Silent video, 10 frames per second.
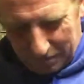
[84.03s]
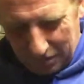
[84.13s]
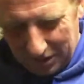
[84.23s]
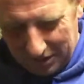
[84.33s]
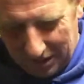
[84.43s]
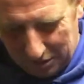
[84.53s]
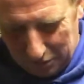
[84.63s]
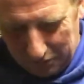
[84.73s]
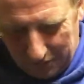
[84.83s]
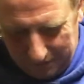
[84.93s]
What is that?
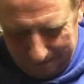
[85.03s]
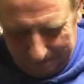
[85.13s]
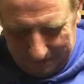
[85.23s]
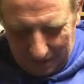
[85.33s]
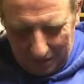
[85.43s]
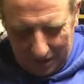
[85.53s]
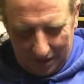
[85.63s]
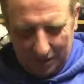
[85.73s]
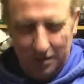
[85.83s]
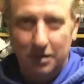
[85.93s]
Give me
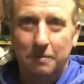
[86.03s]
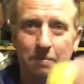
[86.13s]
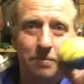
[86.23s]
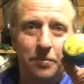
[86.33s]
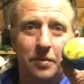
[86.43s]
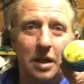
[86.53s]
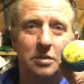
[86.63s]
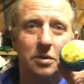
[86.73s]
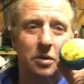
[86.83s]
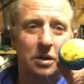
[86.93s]
that.
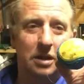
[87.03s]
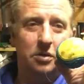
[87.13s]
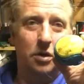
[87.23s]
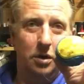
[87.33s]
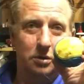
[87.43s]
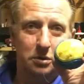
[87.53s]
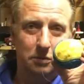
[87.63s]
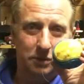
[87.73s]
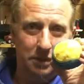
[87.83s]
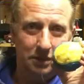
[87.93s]
That's what all that growling's
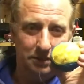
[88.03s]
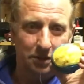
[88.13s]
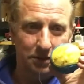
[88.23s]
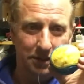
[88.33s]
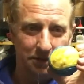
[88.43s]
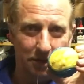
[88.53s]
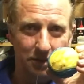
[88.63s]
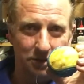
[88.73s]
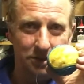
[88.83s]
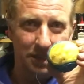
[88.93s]
over. A dirty,
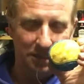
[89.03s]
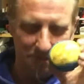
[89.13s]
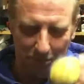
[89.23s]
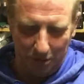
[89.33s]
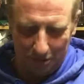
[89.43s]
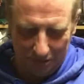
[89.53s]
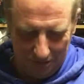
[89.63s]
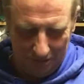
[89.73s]
rotten, stinking ball.